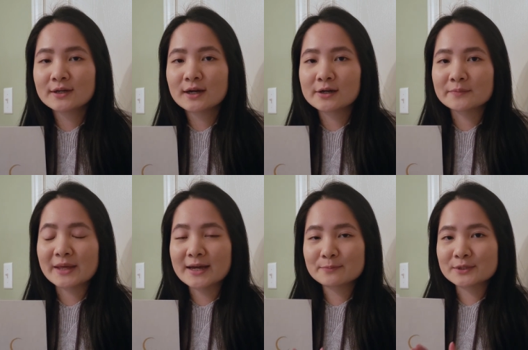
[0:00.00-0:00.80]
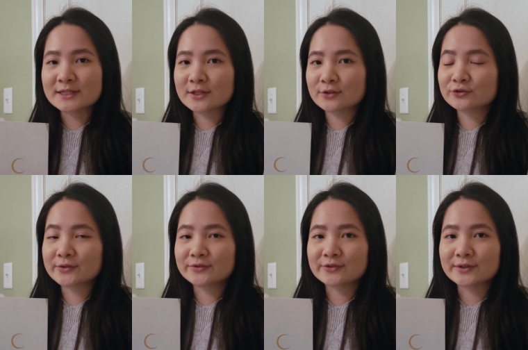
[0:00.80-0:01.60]
um, that
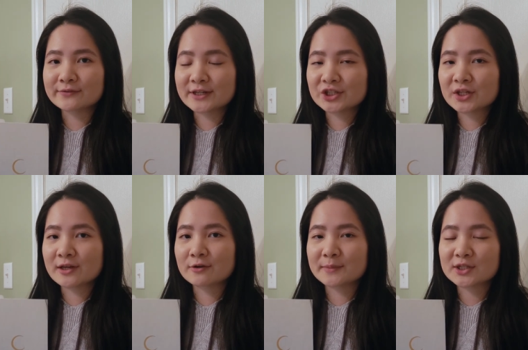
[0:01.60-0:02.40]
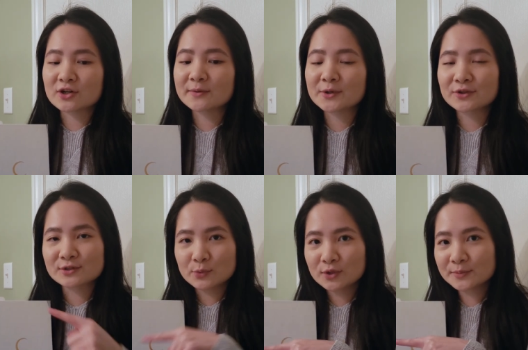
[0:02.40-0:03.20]
particular revelation I'm going to be talking about in this
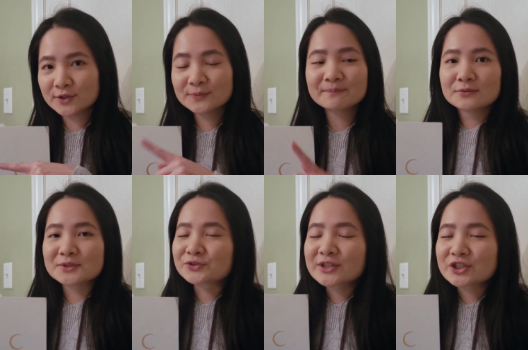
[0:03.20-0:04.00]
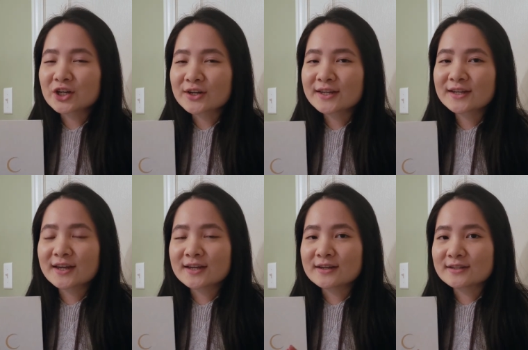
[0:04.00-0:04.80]
spoiler part was really shocking,
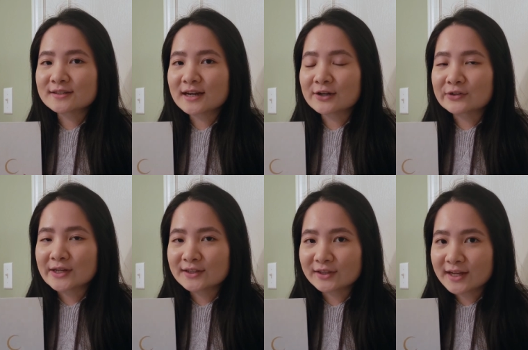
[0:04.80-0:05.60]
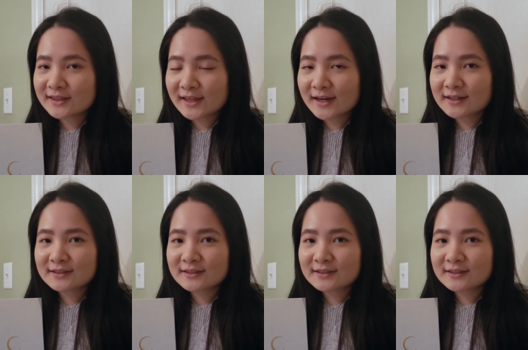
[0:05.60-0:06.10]
and I really liked that.